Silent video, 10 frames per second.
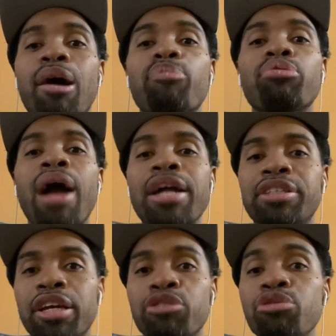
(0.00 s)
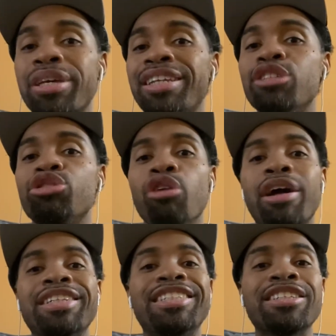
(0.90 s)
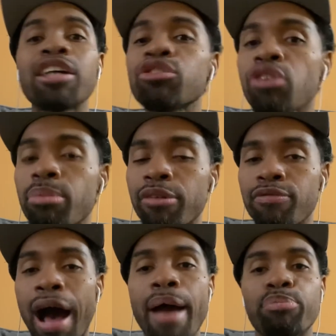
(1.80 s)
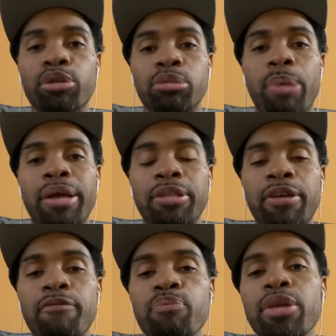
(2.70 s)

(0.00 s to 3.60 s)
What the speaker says: a project you can enjoy just from a vibe perspective,